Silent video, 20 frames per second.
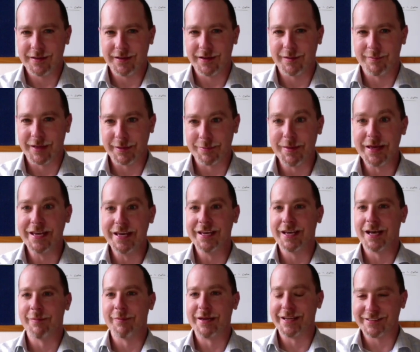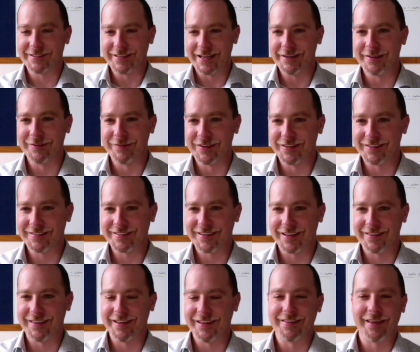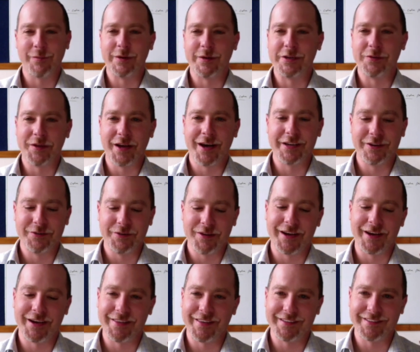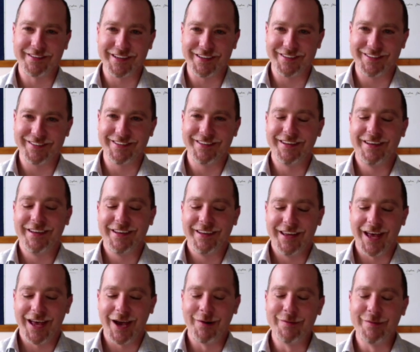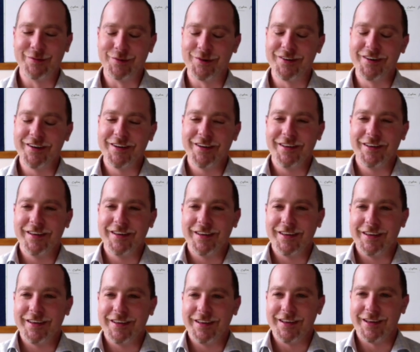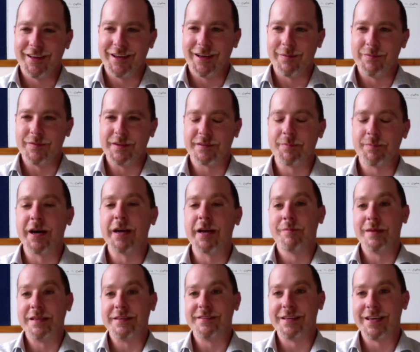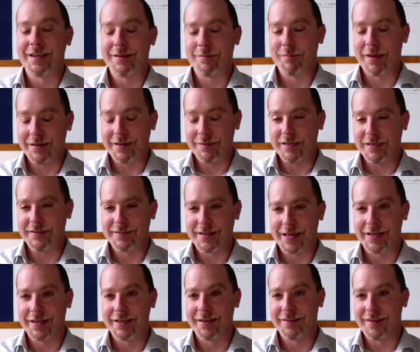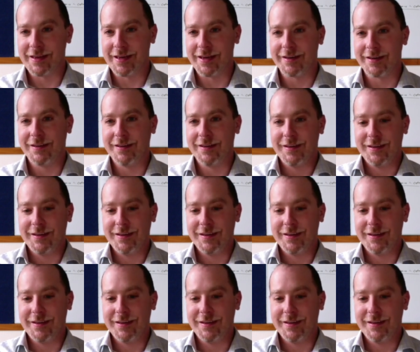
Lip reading: like me, I'm an extinctivist. I think that when you die, and that's it. However, despite me saying that,